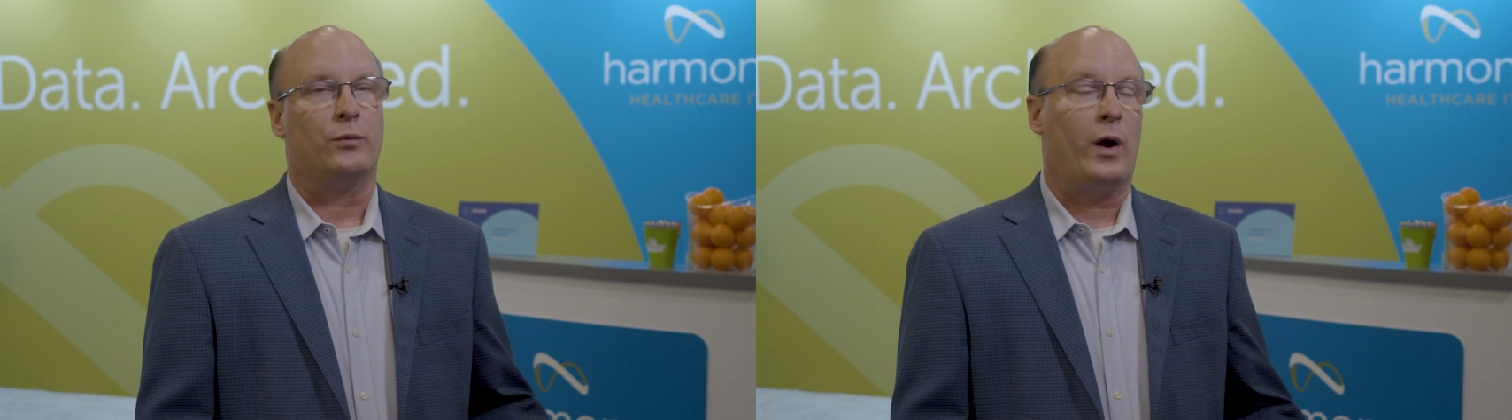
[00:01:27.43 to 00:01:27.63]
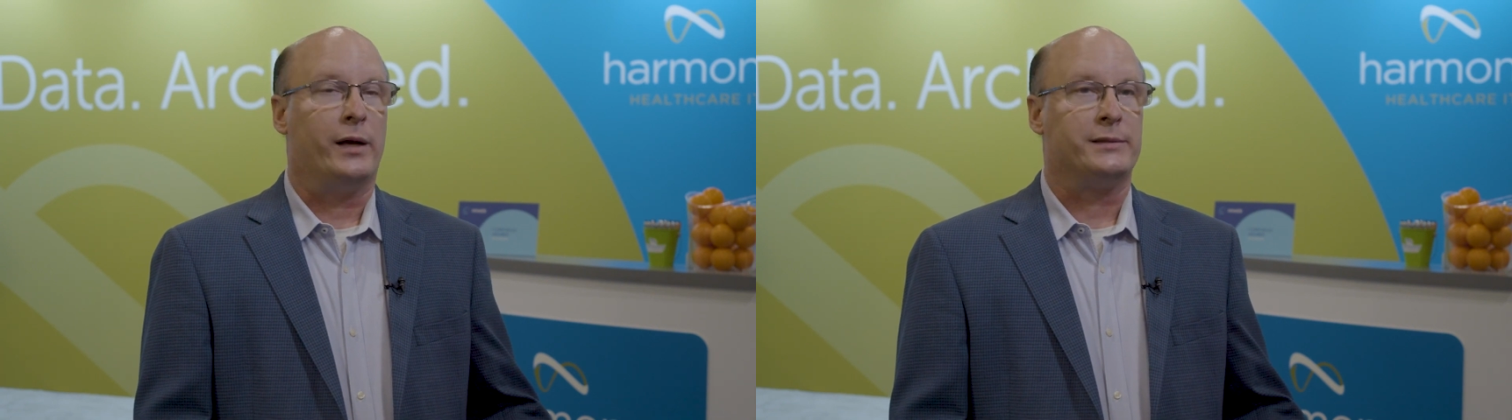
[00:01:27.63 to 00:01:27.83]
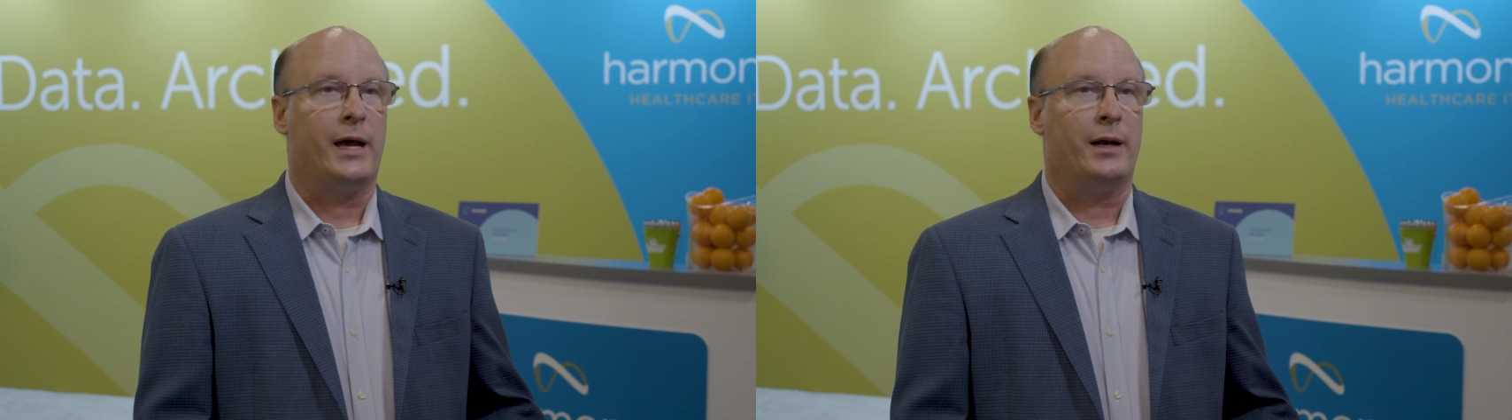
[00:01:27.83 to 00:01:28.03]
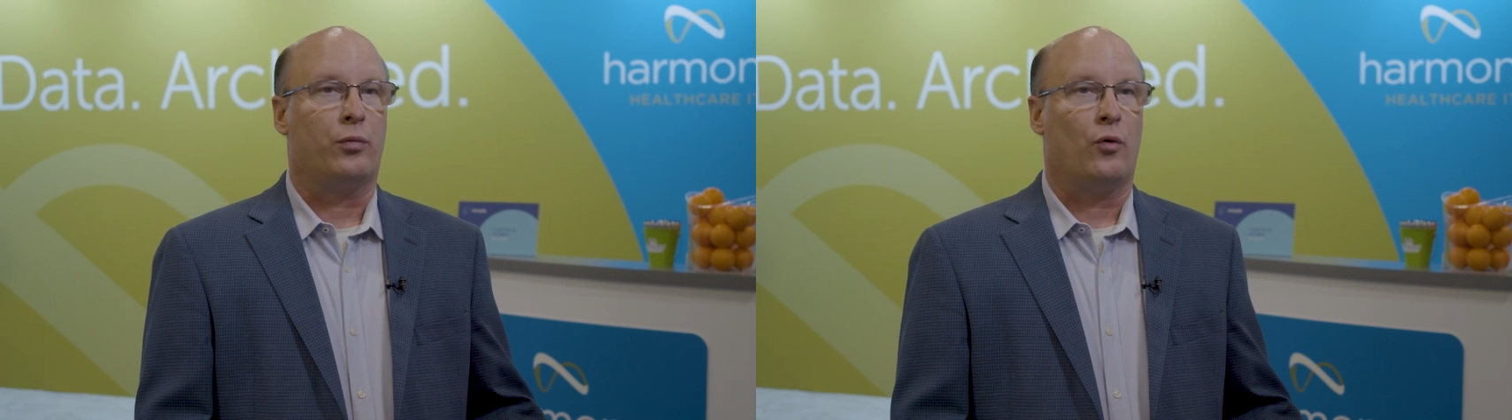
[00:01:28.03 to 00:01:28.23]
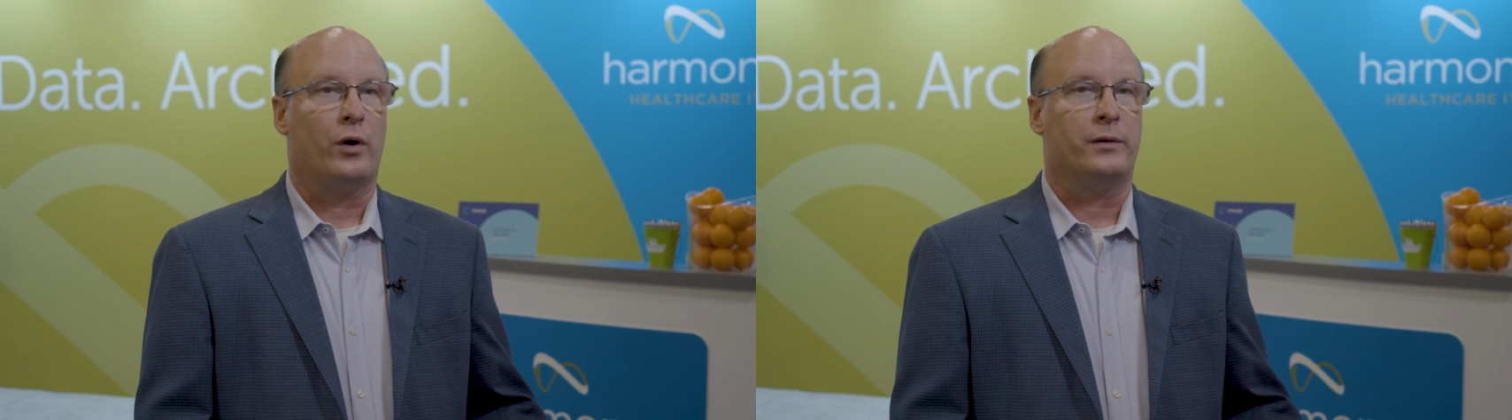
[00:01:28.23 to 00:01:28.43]
And why is that
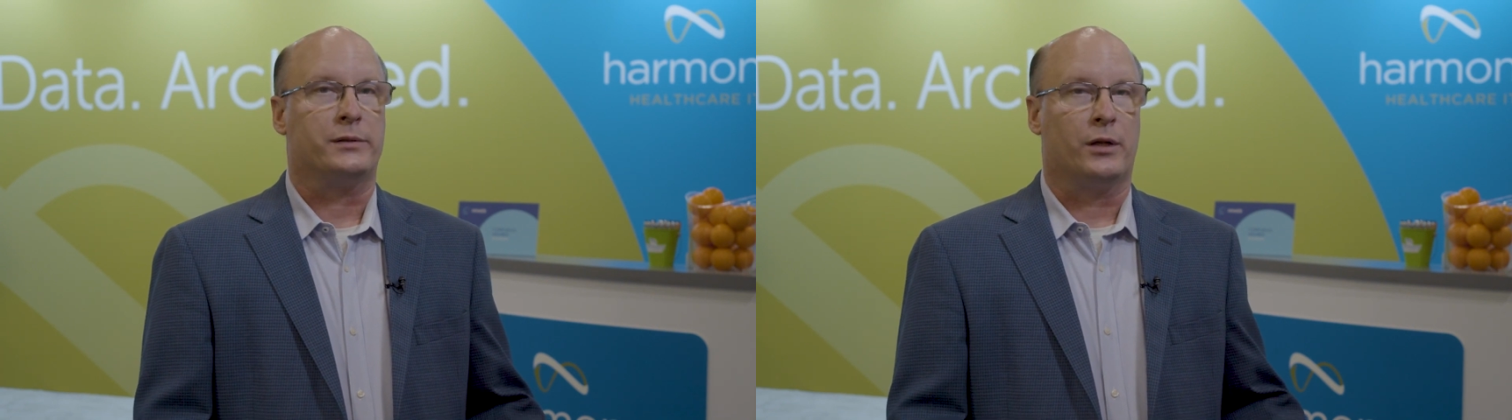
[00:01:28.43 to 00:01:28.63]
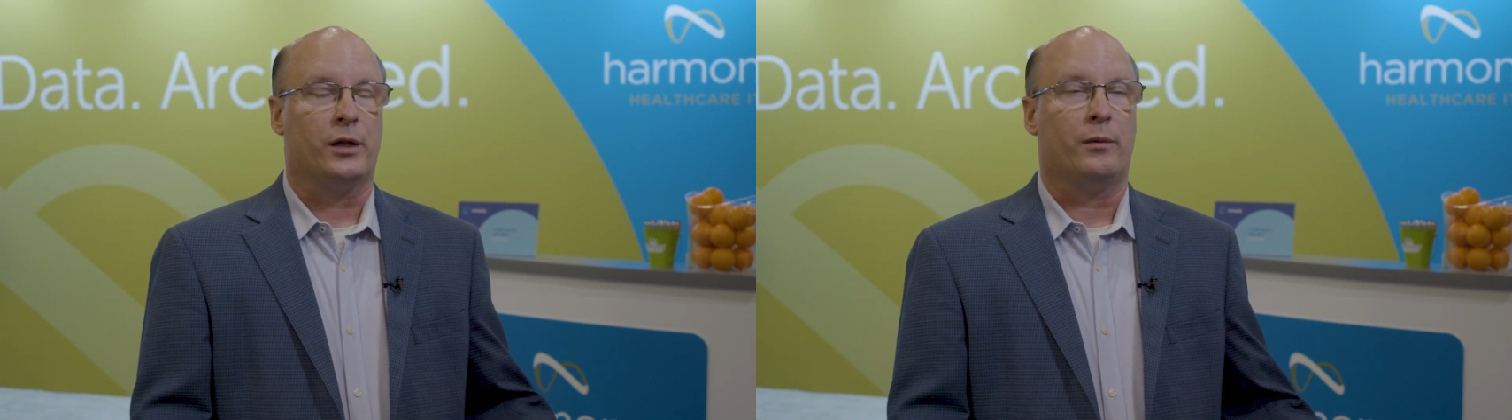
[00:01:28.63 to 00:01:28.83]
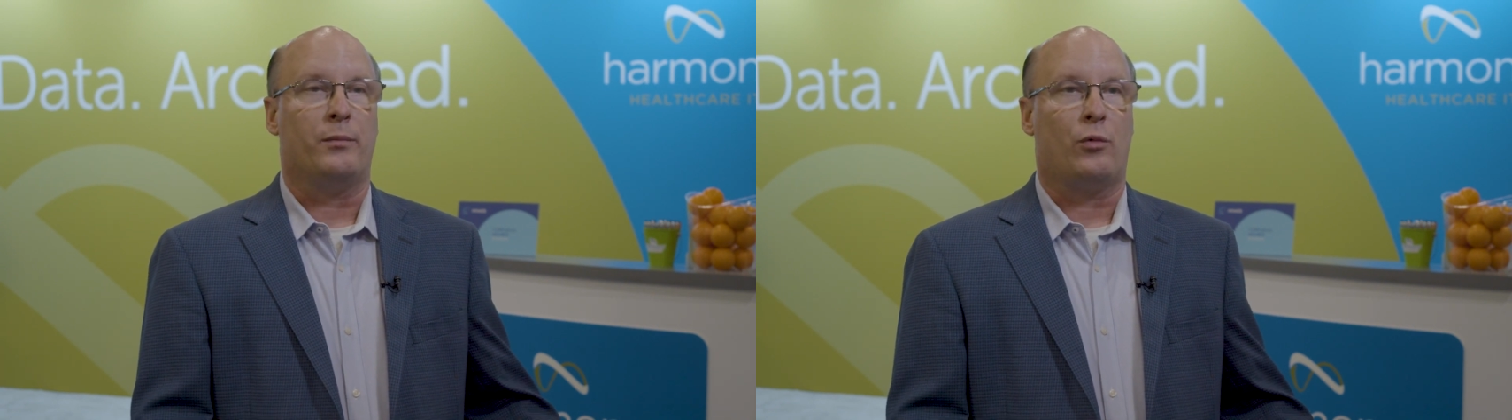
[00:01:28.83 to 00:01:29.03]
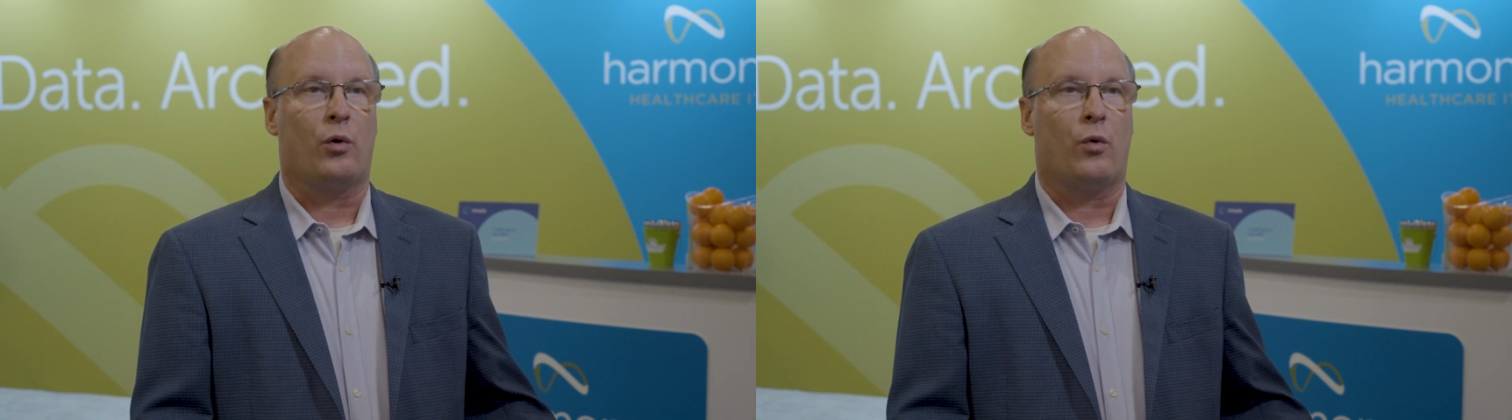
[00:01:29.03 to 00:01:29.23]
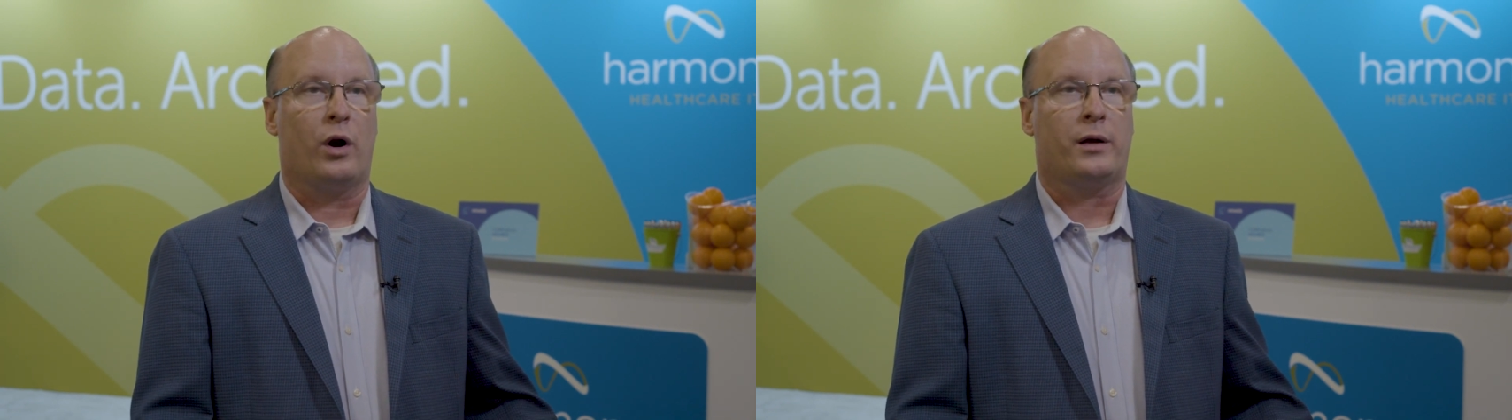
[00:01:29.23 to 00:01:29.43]
important? It's a little bit
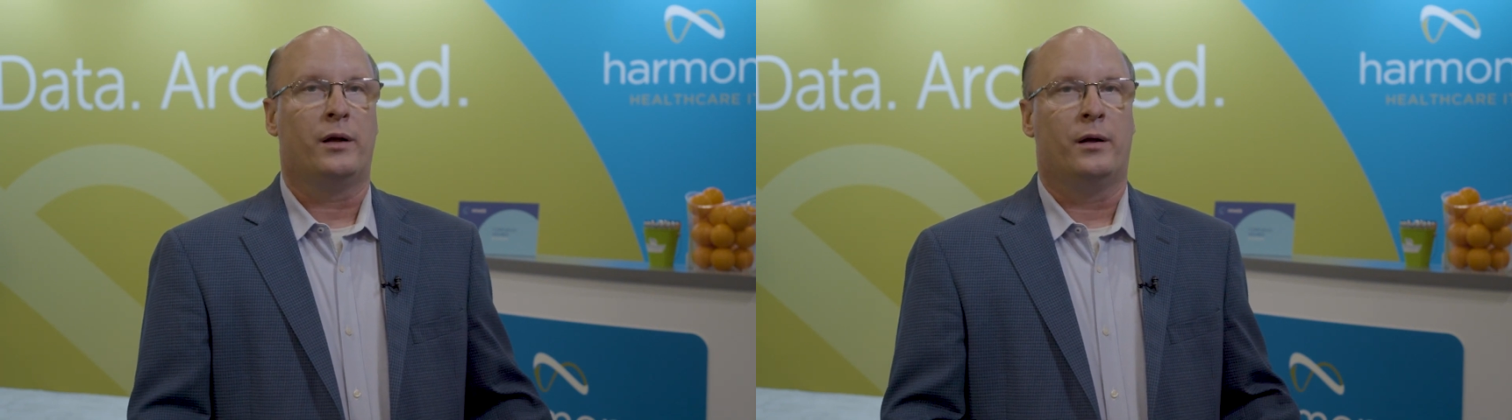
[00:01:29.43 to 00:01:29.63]
more work,